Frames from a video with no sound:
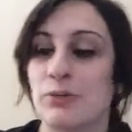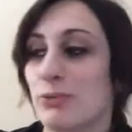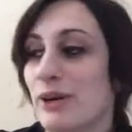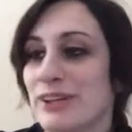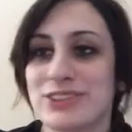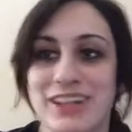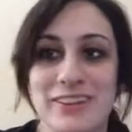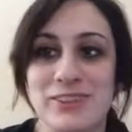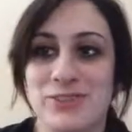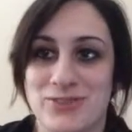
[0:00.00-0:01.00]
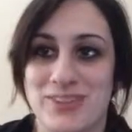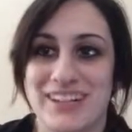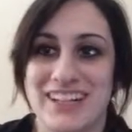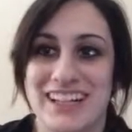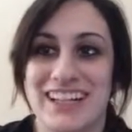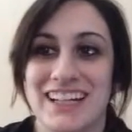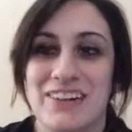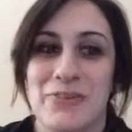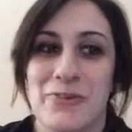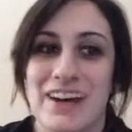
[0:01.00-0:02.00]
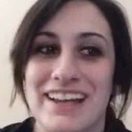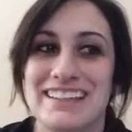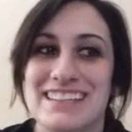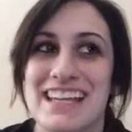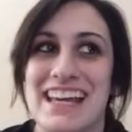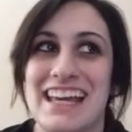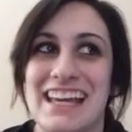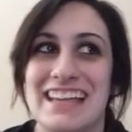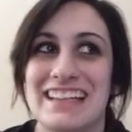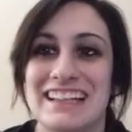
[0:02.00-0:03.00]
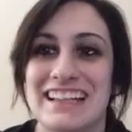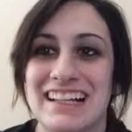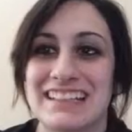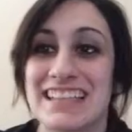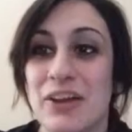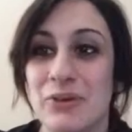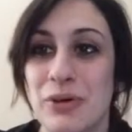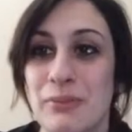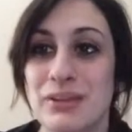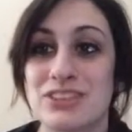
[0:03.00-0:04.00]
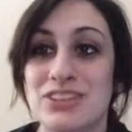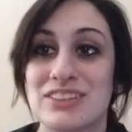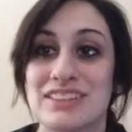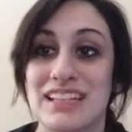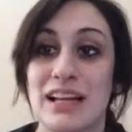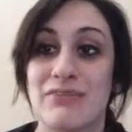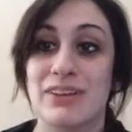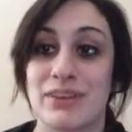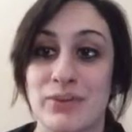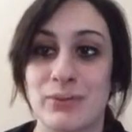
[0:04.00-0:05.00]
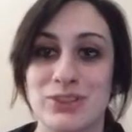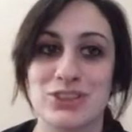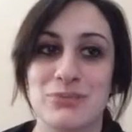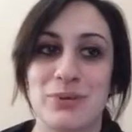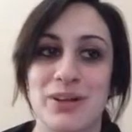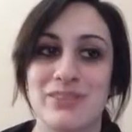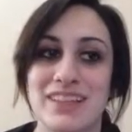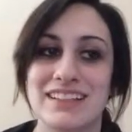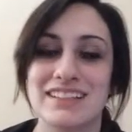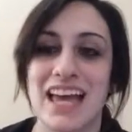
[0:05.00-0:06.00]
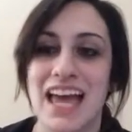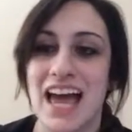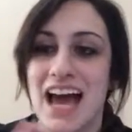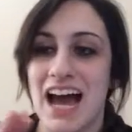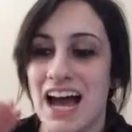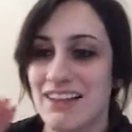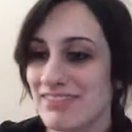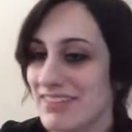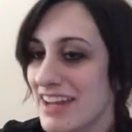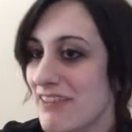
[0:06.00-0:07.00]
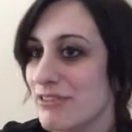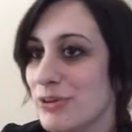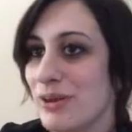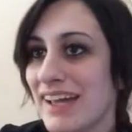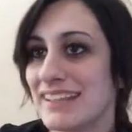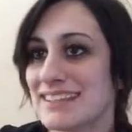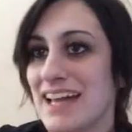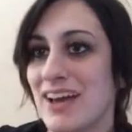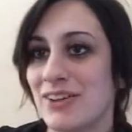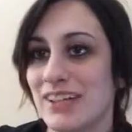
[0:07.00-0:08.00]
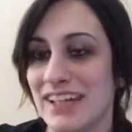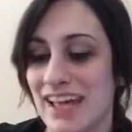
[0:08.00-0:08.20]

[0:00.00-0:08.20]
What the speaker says: rushed out the door, went and got sound equipment, started setting up for like the worship part of this. I've never ran sound and